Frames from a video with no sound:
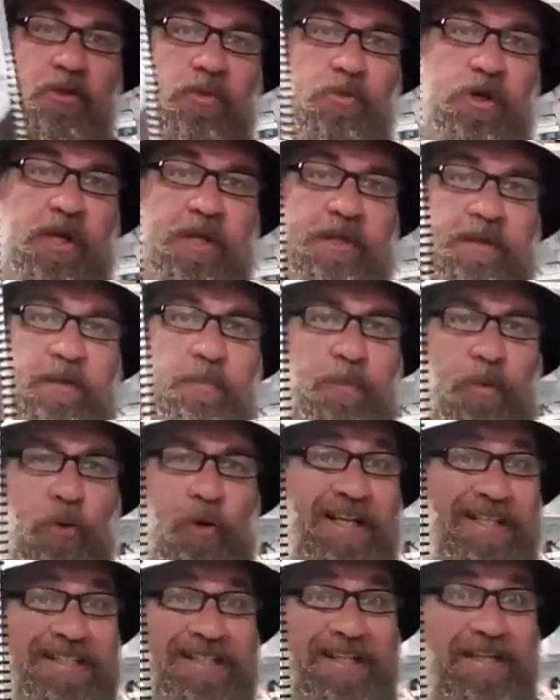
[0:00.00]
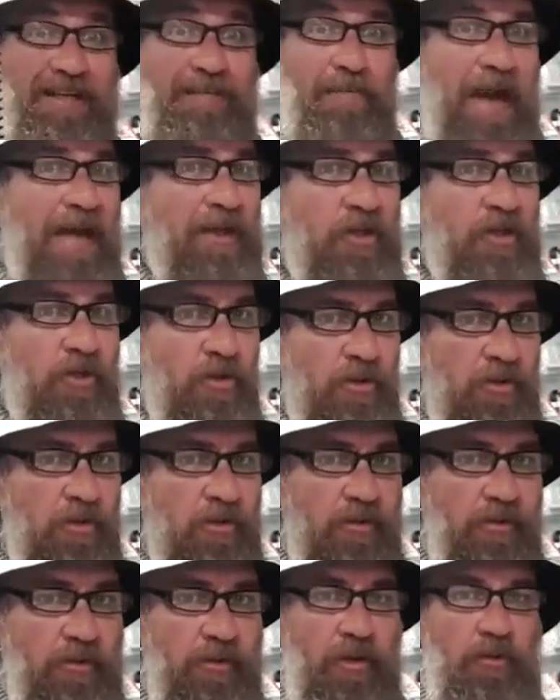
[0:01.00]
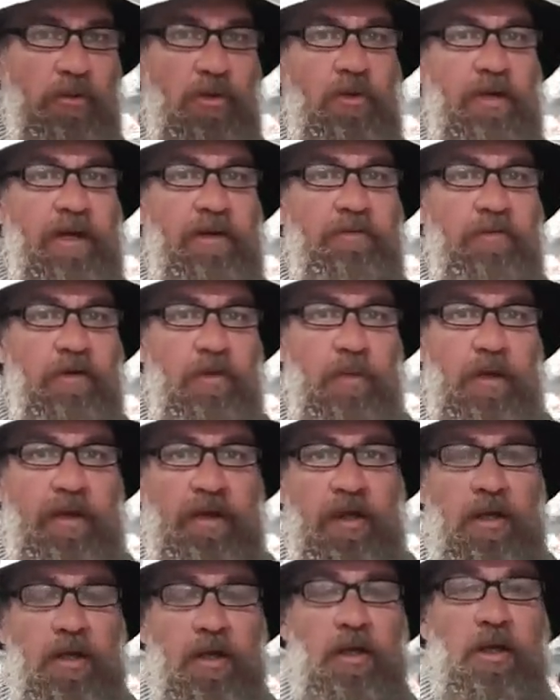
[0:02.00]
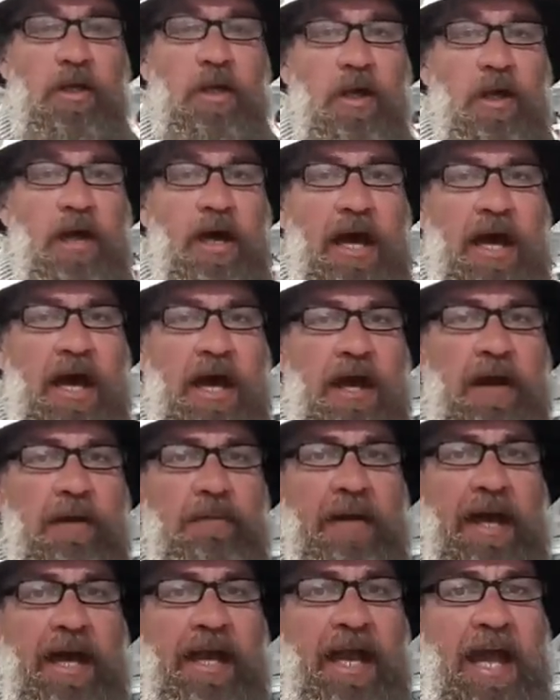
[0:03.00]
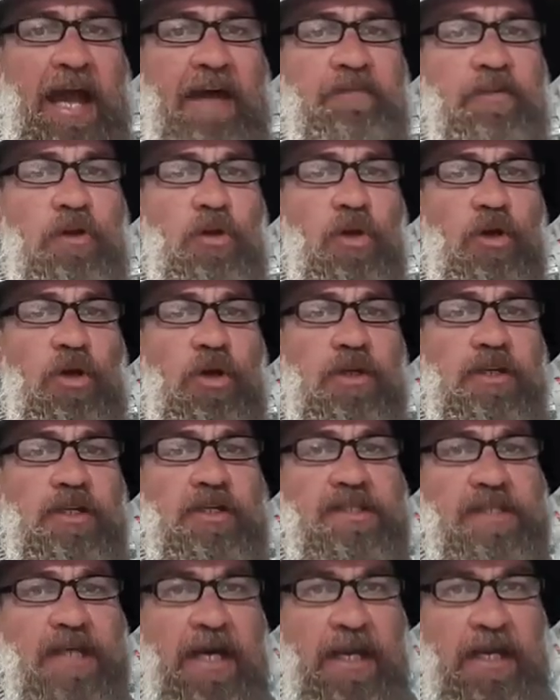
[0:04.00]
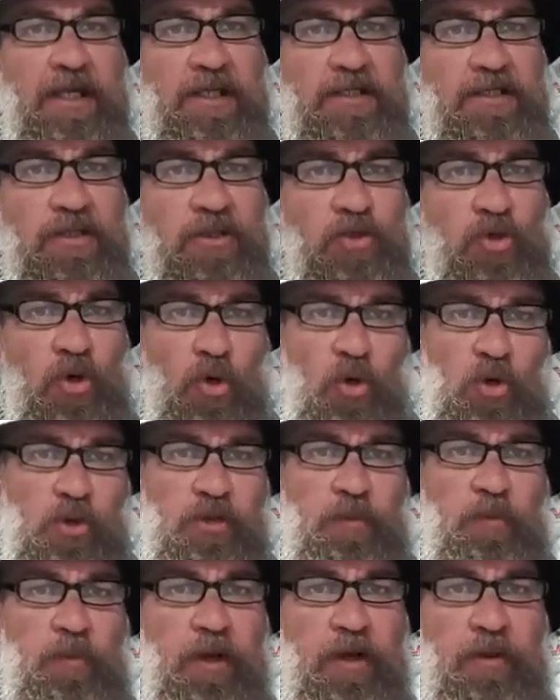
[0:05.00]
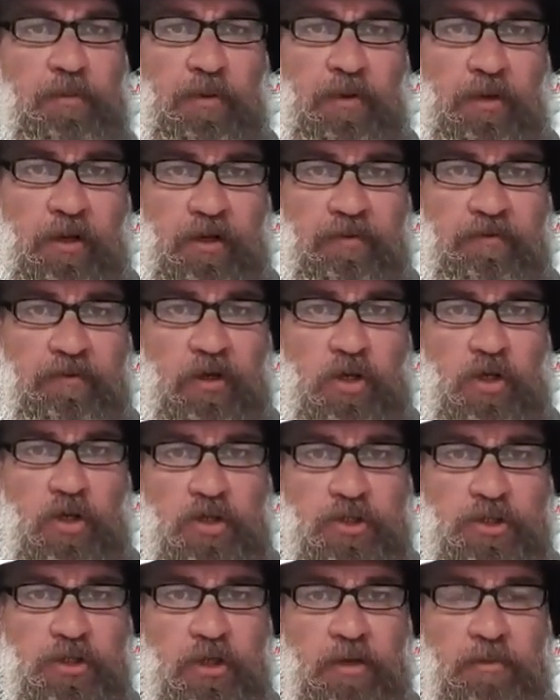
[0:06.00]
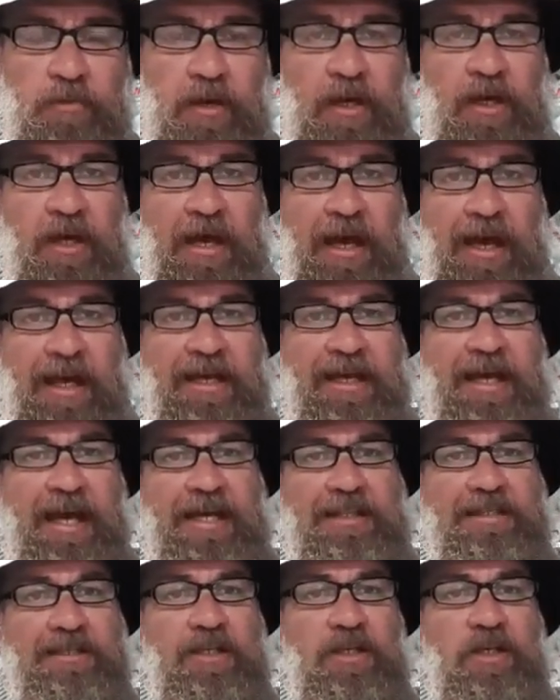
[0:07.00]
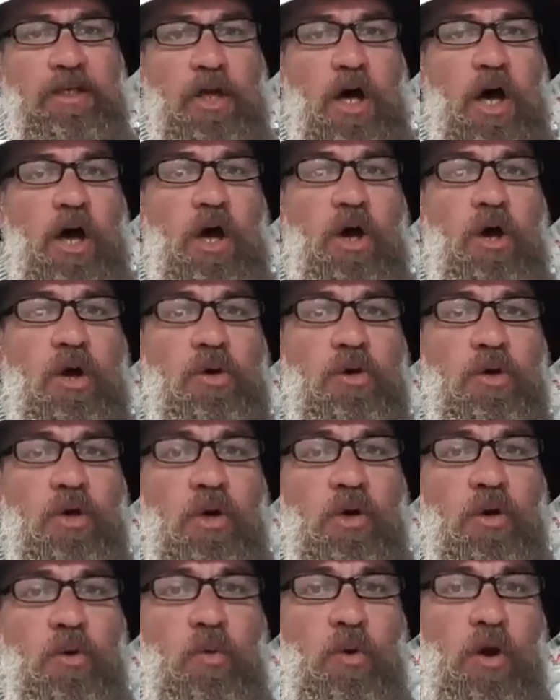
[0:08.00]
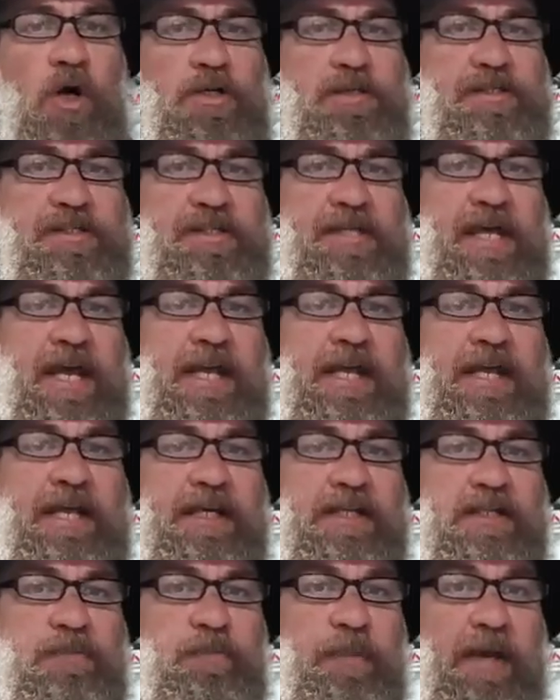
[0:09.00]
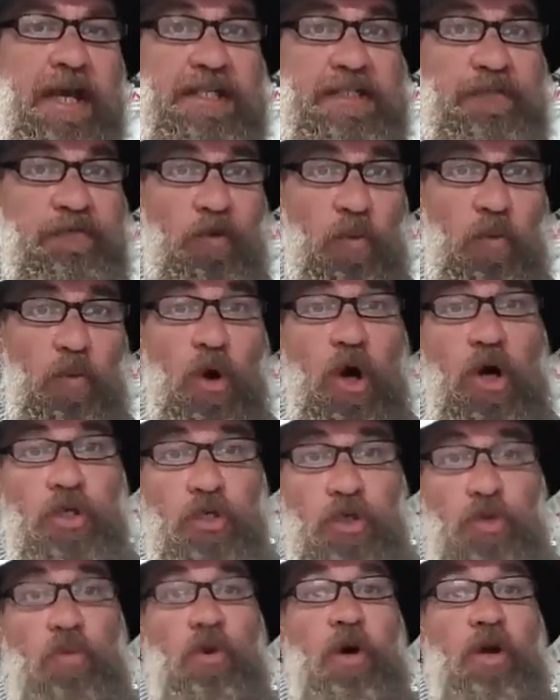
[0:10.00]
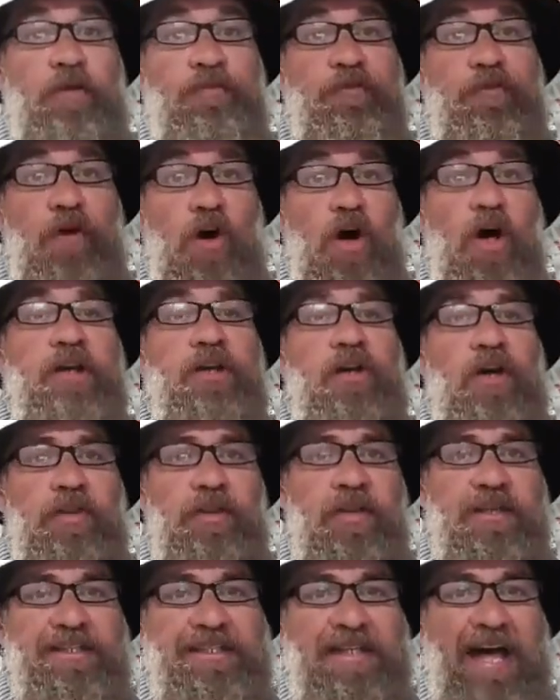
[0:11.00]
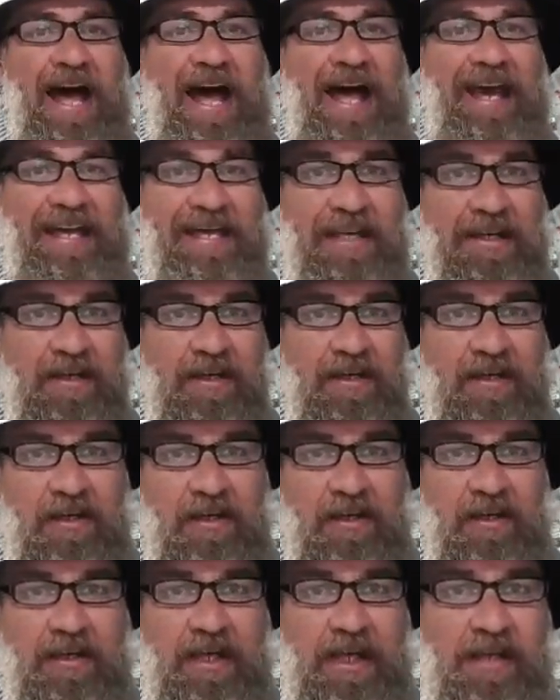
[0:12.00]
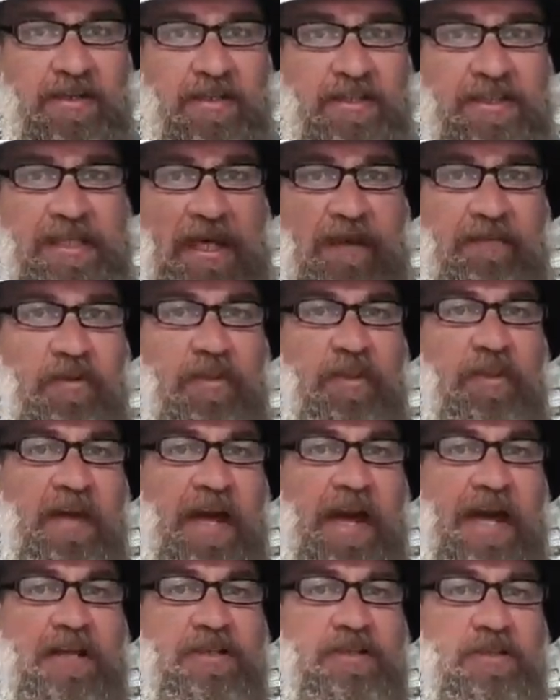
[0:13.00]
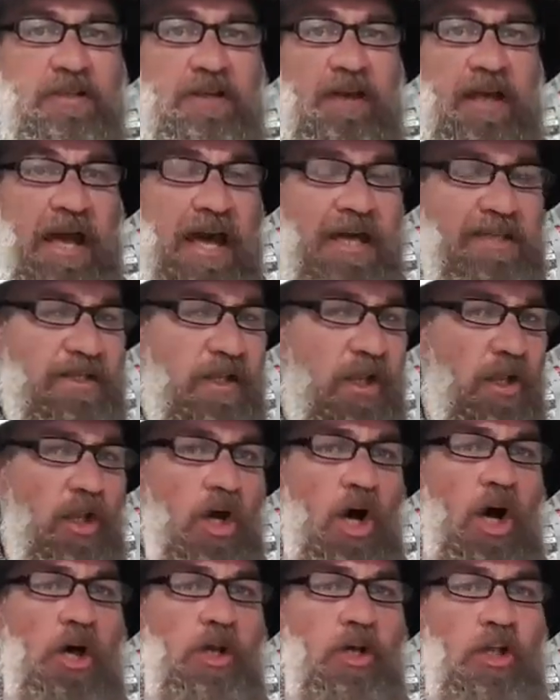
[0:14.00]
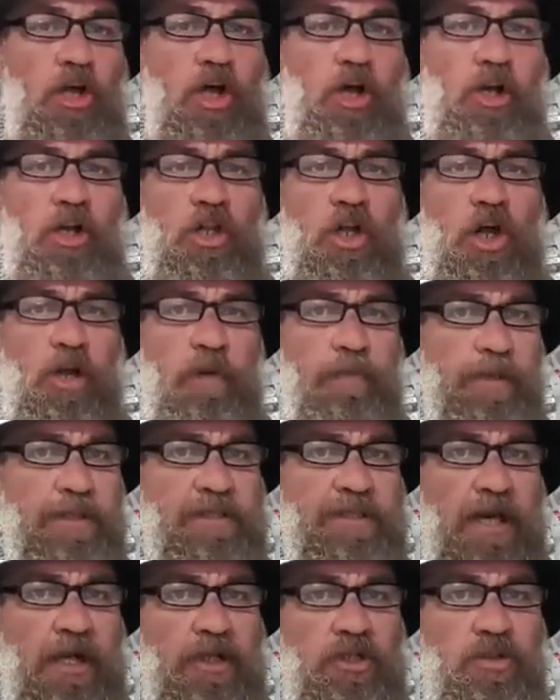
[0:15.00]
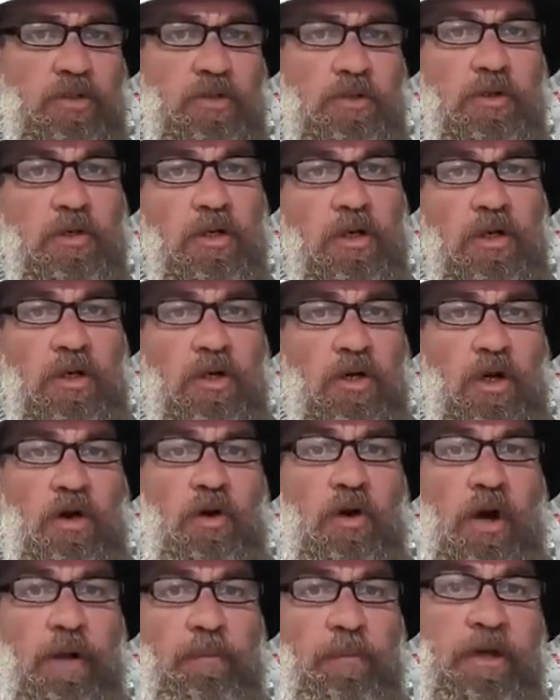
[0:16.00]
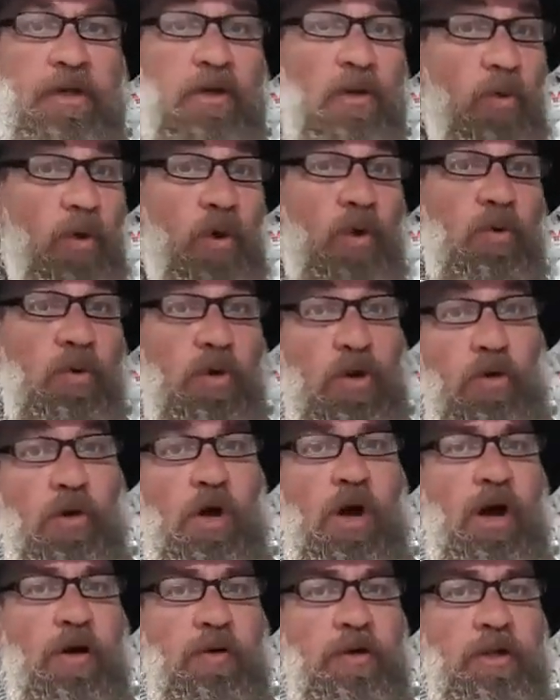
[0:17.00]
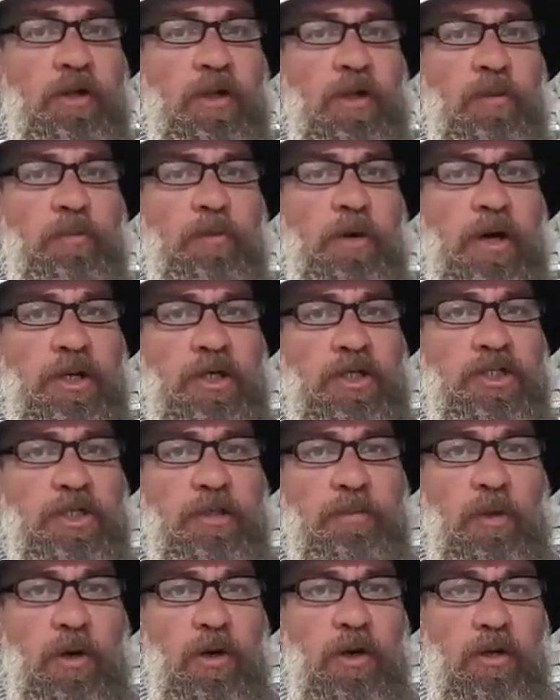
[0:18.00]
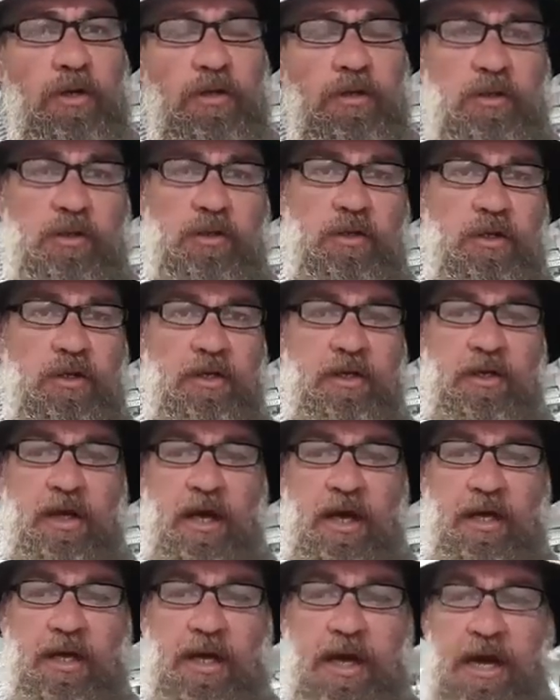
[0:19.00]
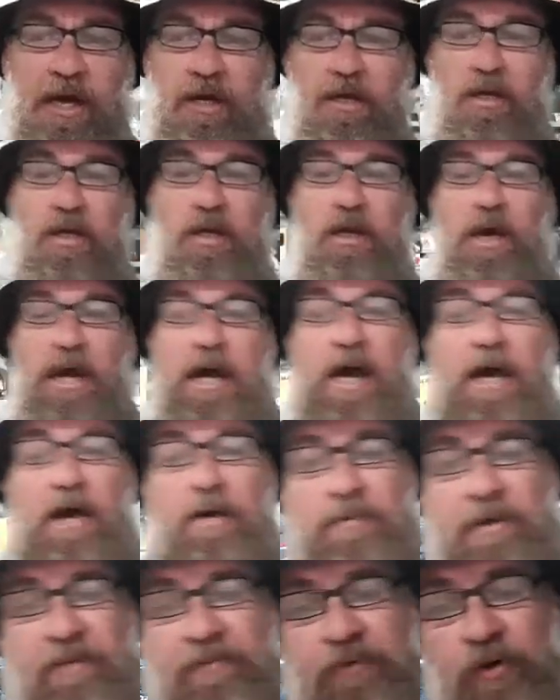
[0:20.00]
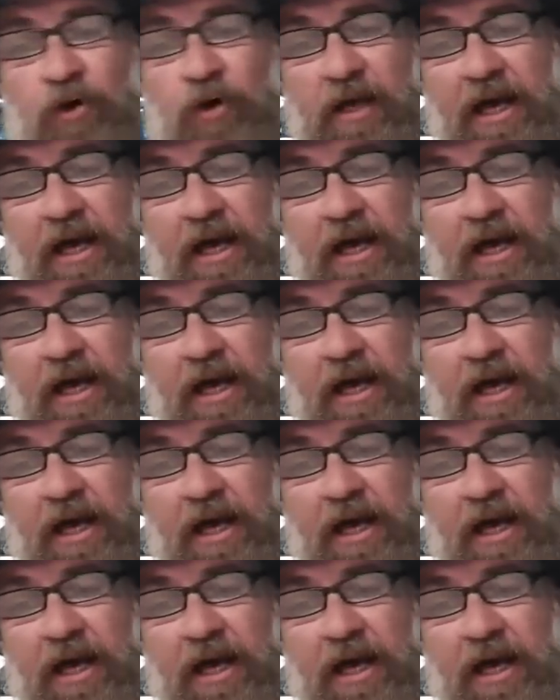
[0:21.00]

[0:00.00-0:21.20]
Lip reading: read the printed manual that we'll give you with it, and have a look at the settings and talk to people that have used them and get to know what setting is best for what you want to find on the day, then the 7000 has a lot of potential. All right, but you will require a little apprenticeship on it. Okay, if you're